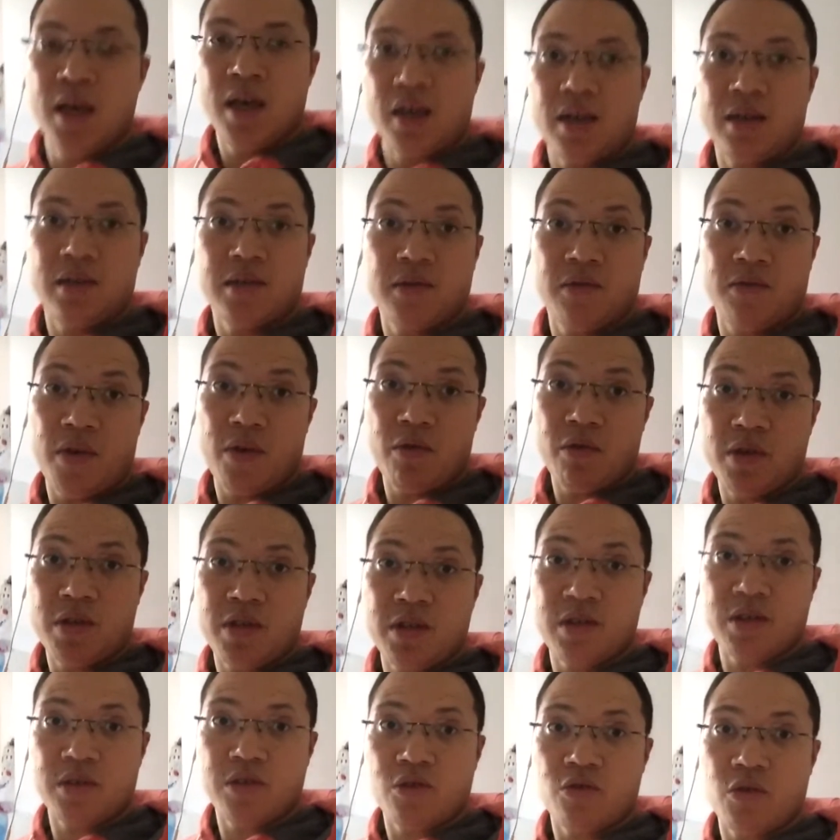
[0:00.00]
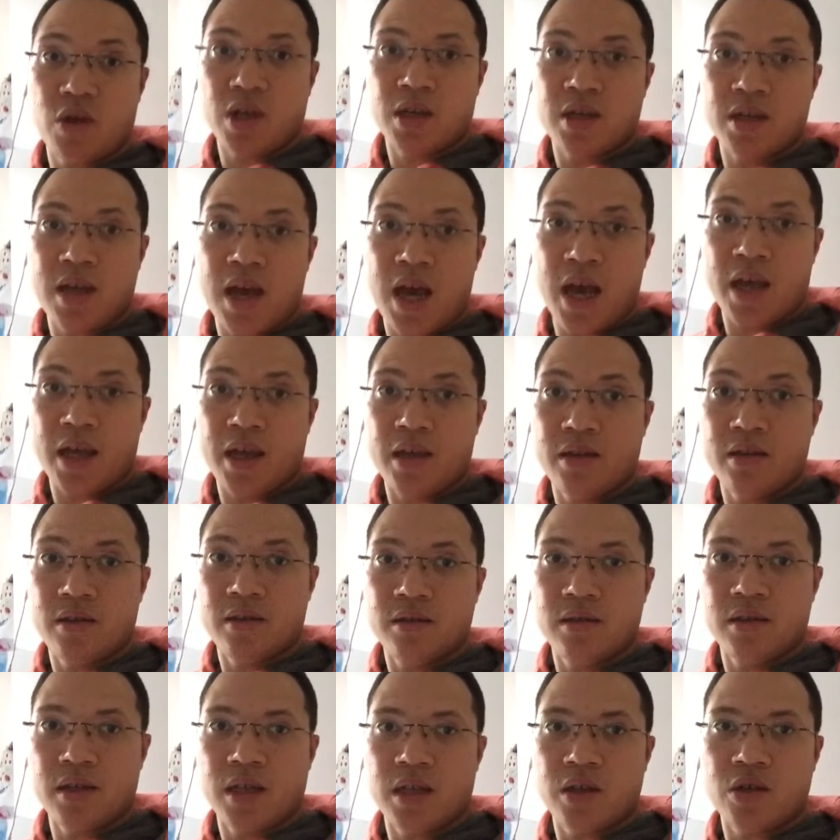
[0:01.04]
It's a very strict diet
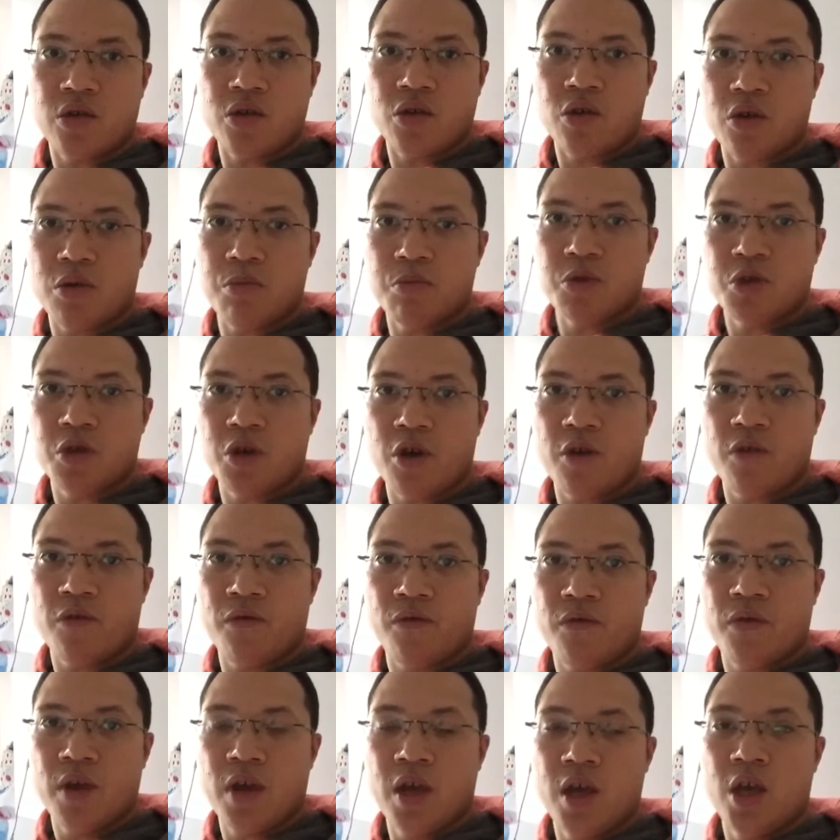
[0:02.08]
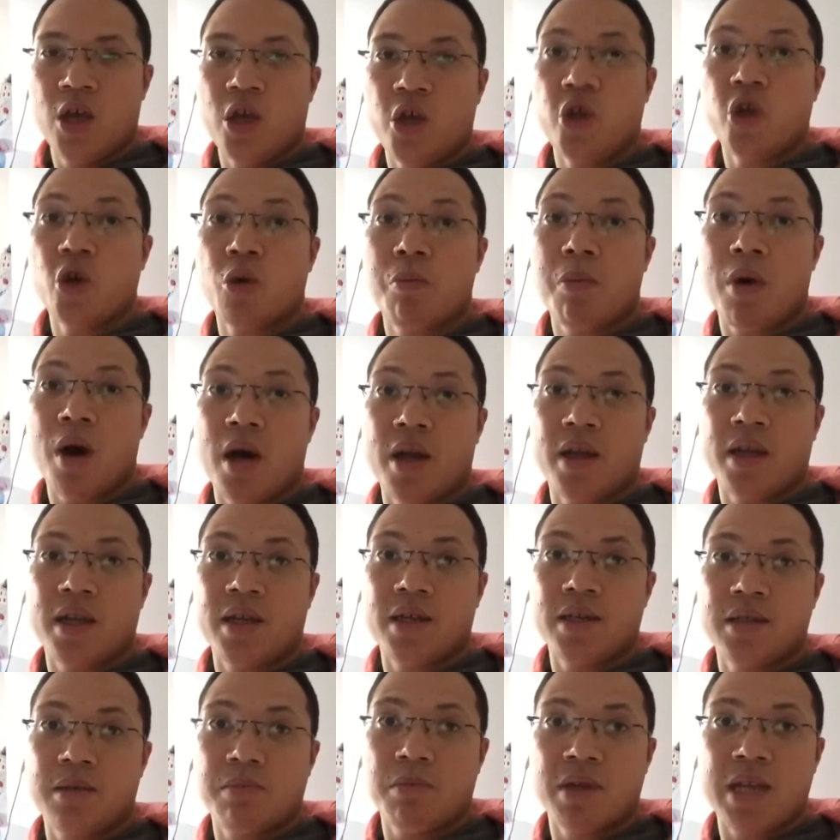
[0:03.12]
in terms of your
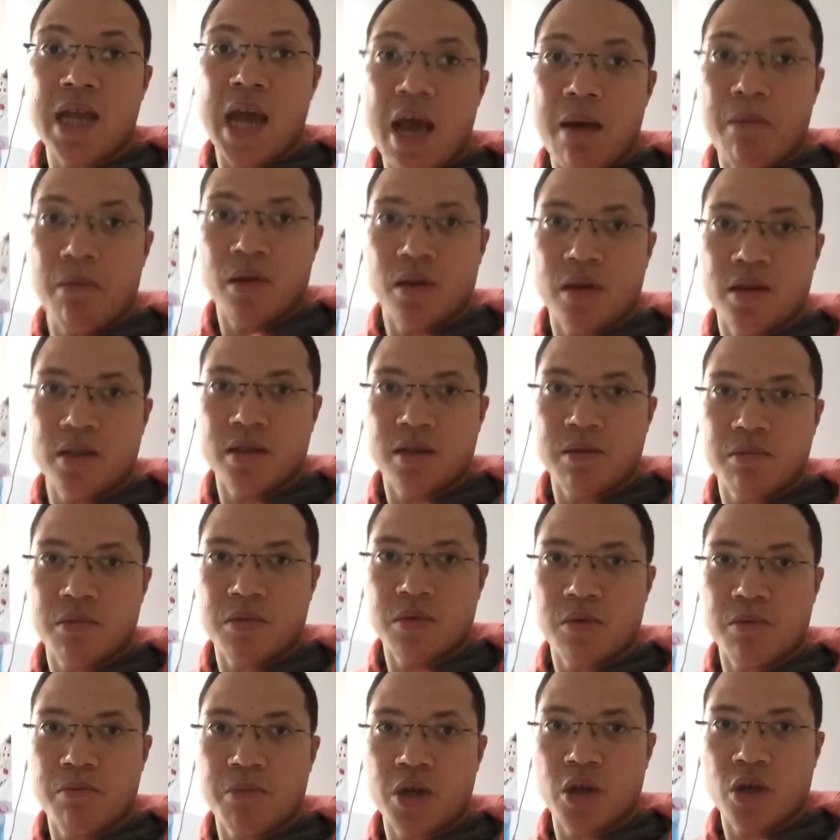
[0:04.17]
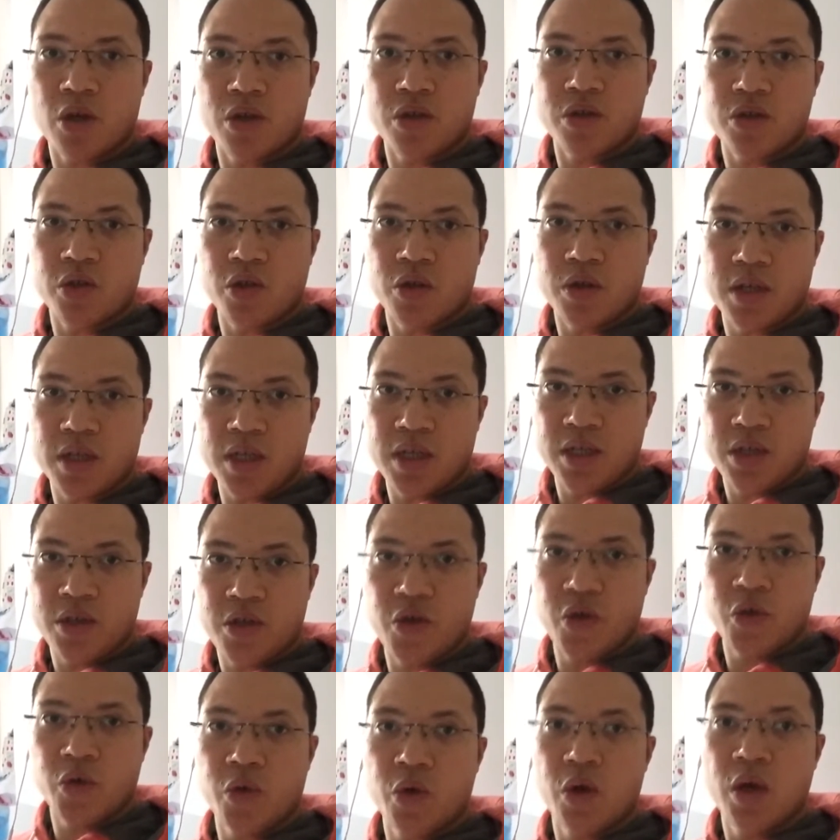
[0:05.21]
body's metabolism, because you need
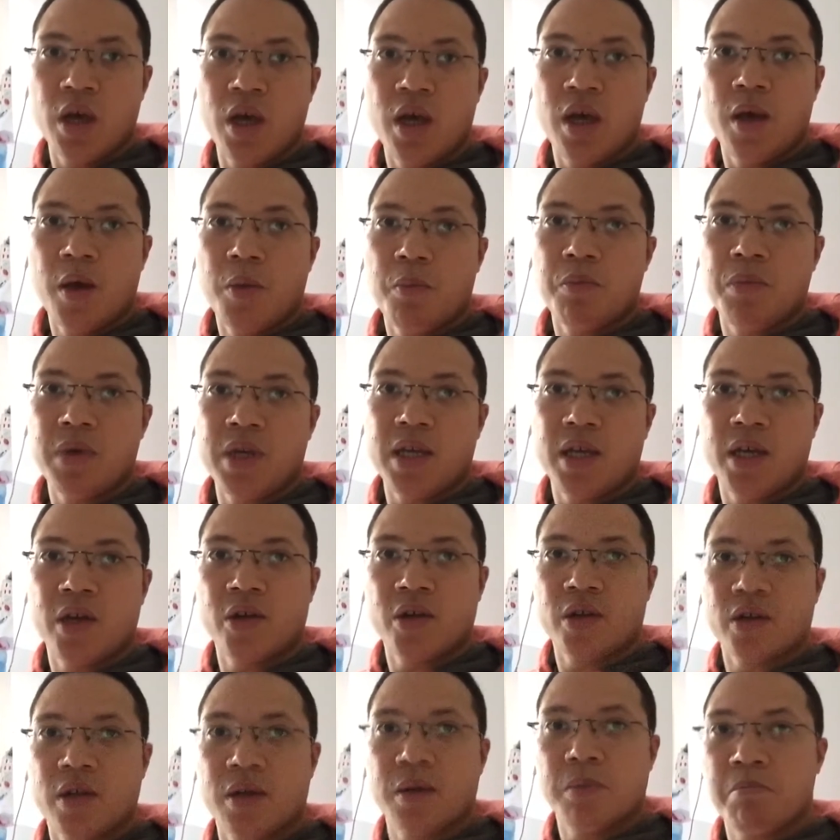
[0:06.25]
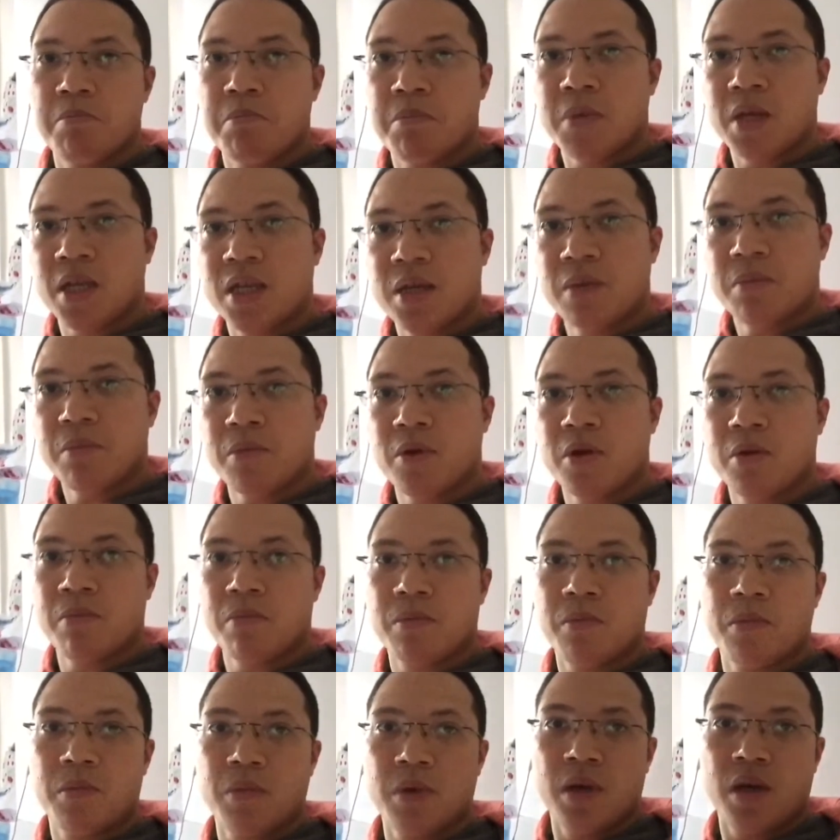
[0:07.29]
to be on a
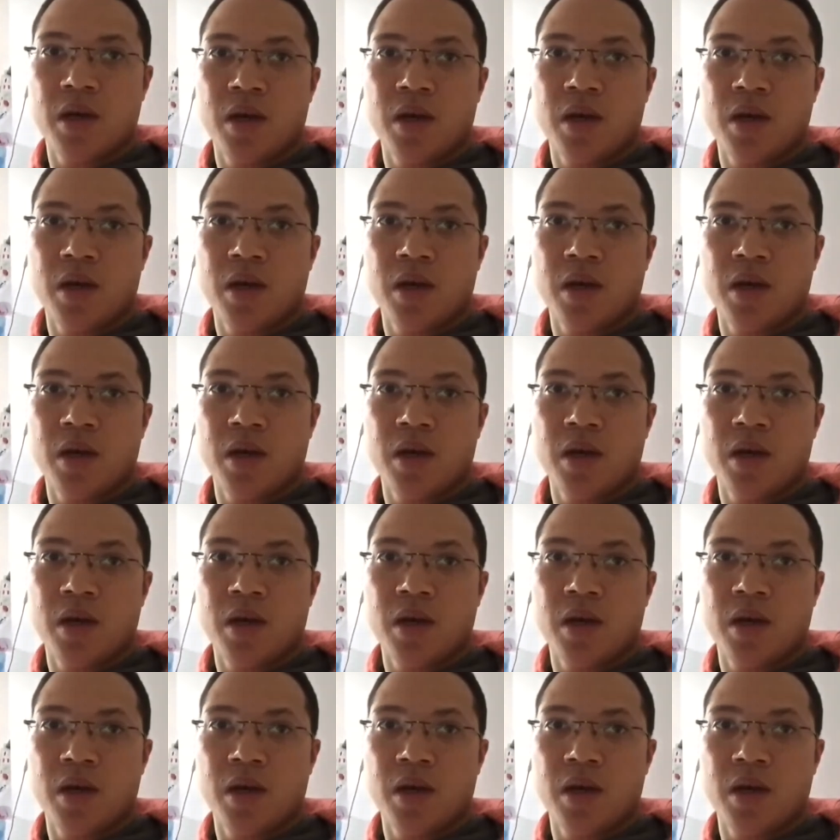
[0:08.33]
minimum